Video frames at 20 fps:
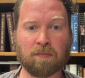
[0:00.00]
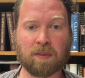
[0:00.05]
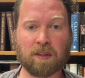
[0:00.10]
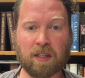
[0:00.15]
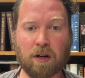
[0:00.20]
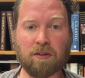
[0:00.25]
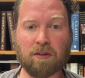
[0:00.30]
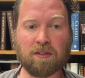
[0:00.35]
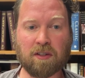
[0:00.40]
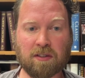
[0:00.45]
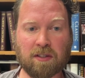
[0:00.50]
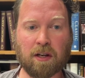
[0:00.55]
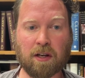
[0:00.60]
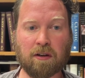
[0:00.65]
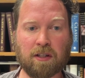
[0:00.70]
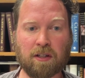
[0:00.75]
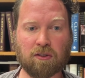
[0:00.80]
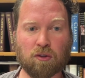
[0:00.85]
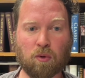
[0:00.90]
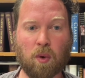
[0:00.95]
there's a
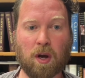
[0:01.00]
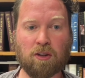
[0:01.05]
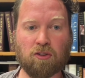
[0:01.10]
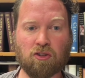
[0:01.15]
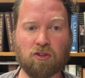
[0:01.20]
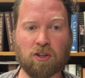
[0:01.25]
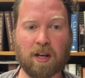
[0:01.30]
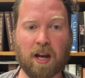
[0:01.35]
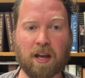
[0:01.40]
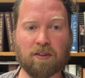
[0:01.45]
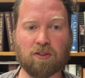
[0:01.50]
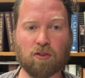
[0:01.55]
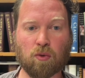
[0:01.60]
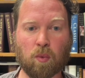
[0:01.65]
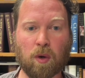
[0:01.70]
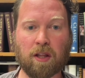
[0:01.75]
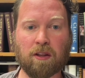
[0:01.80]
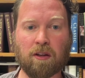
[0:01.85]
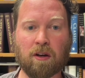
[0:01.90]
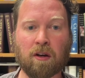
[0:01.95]
serious question as
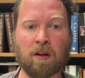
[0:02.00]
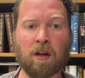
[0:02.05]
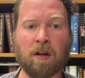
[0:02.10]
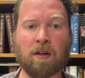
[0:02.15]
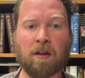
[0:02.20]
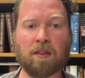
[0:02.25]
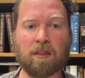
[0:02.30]
to whether